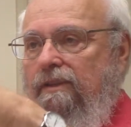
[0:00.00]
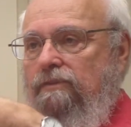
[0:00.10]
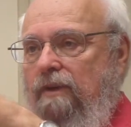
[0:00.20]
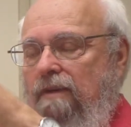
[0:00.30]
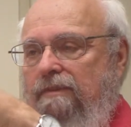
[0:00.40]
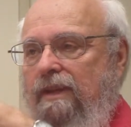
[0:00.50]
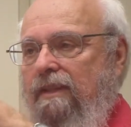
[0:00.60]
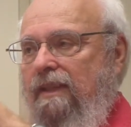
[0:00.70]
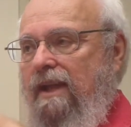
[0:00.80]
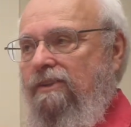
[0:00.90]
So I have to
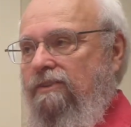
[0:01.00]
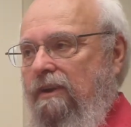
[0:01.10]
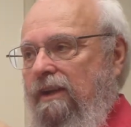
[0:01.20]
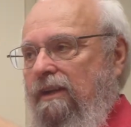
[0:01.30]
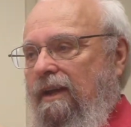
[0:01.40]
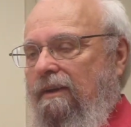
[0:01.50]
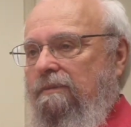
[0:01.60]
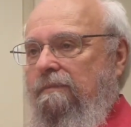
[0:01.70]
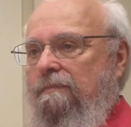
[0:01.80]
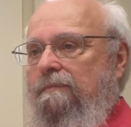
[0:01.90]
get that straightened out.
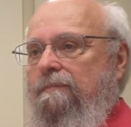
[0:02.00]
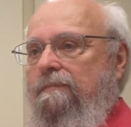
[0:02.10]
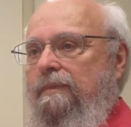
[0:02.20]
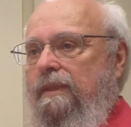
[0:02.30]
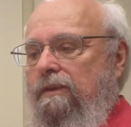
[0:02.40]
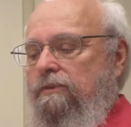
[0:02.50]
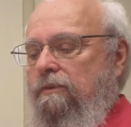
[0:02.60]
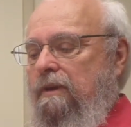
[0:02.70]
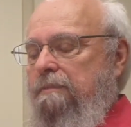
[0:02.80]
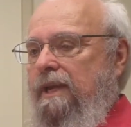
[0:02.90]

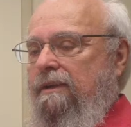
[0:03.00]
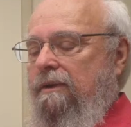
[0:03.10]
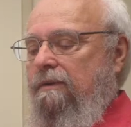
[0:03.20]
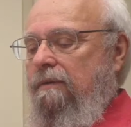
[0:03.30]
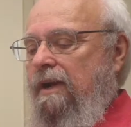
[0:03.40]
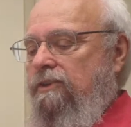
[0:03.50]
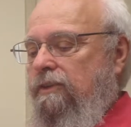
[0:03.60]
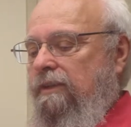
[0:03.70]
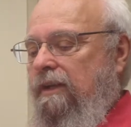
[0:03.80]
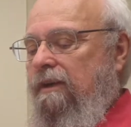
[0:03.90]
So I make a
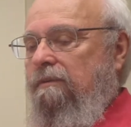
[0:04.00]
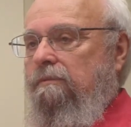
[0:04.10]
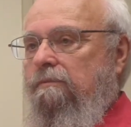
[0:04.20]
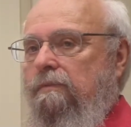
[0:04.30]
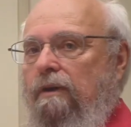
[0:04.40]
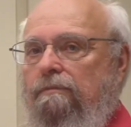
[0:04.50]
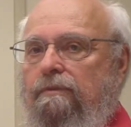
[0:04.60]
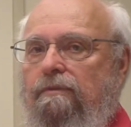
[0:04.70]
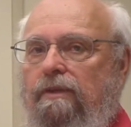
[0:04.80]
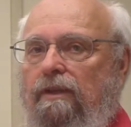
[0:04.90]
correction there of
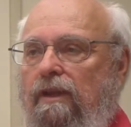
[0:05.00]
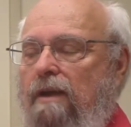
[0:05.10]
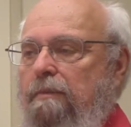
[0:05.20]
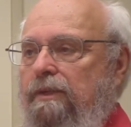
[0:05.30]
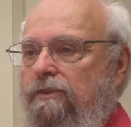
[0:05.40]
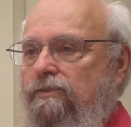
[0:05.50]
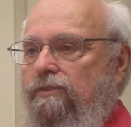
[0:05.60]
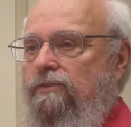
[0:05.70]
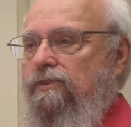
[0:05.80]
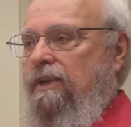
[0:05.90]
kilometers
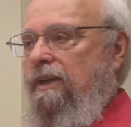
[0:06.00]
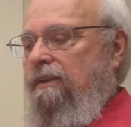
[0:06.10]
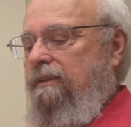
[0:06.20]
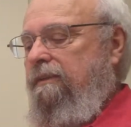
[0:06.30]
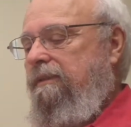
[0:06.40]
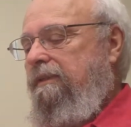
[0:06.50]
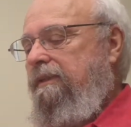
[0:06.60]
scale.